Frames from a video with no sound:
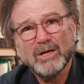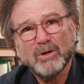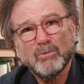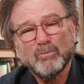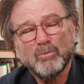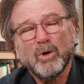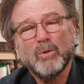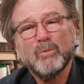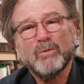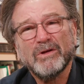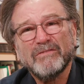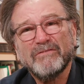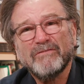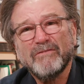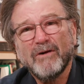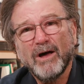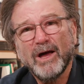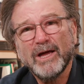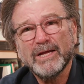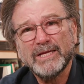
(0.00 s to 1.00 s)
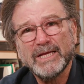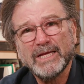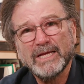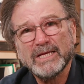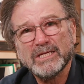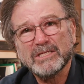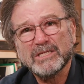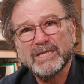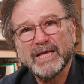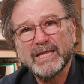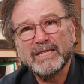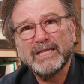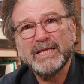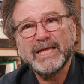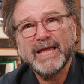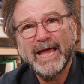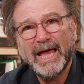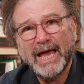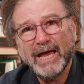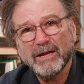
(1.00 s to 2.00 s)
what we're finding is that the
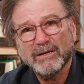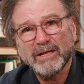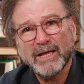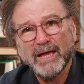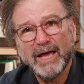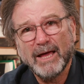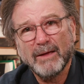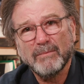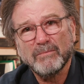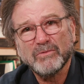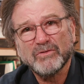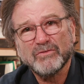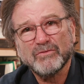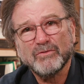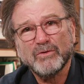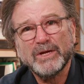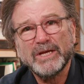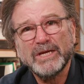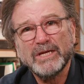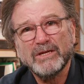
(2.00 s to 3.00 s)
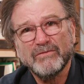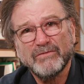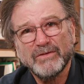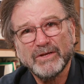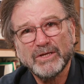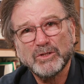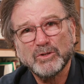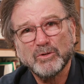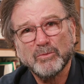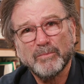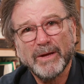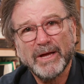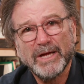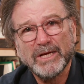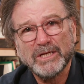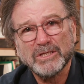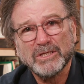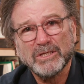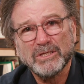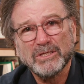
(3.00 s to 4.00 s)
outcomes for individual
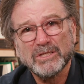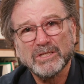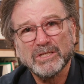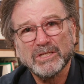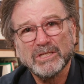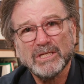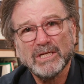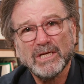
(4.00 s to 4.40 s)
patients